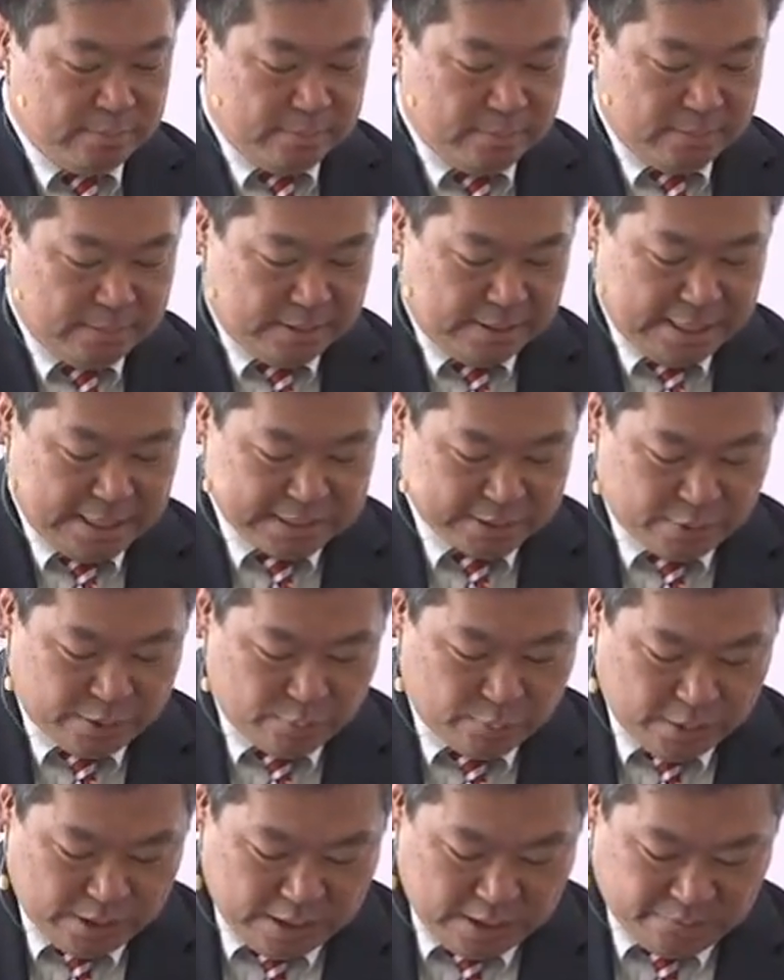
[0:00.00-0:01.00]
And as we
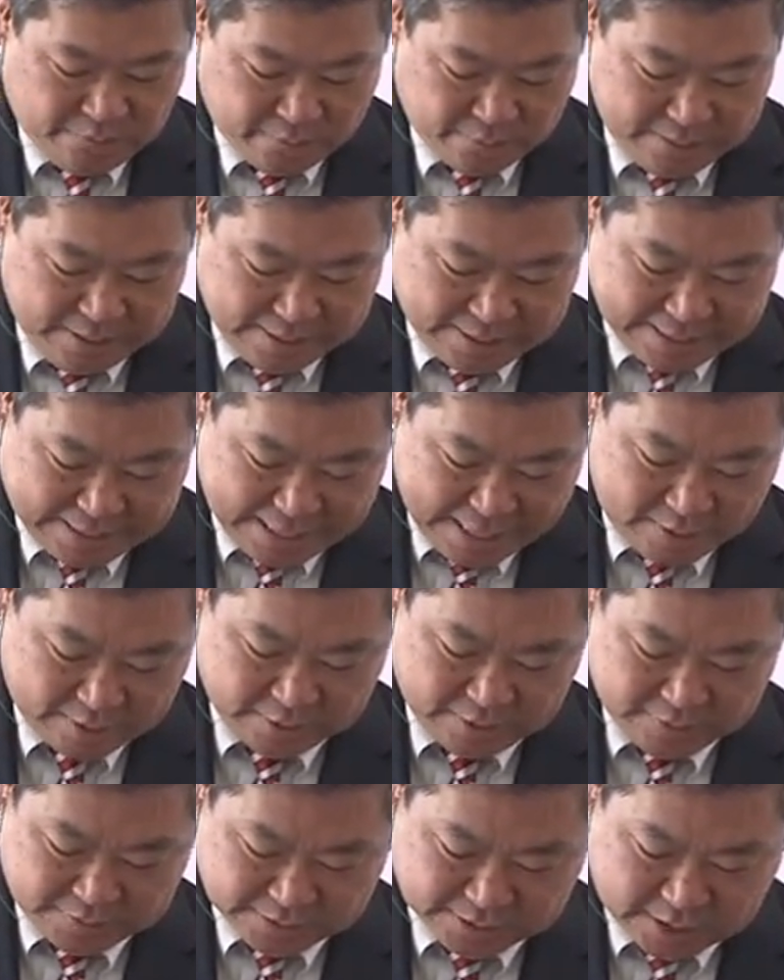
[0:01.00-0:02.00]
read from the account
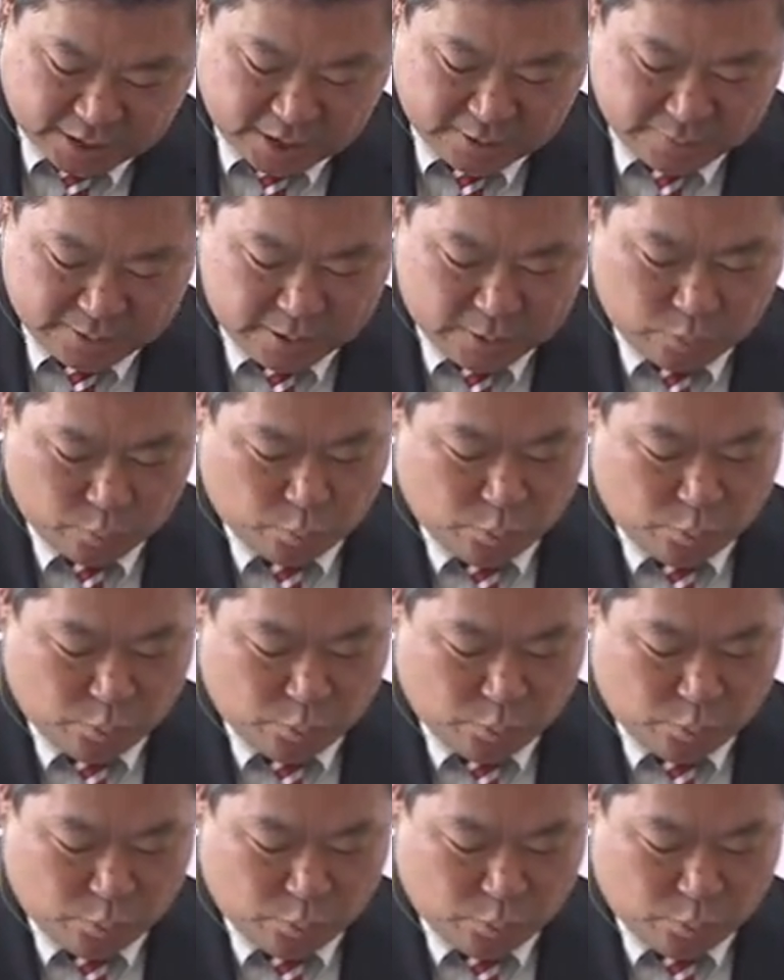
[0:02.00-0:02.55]
of Solomon,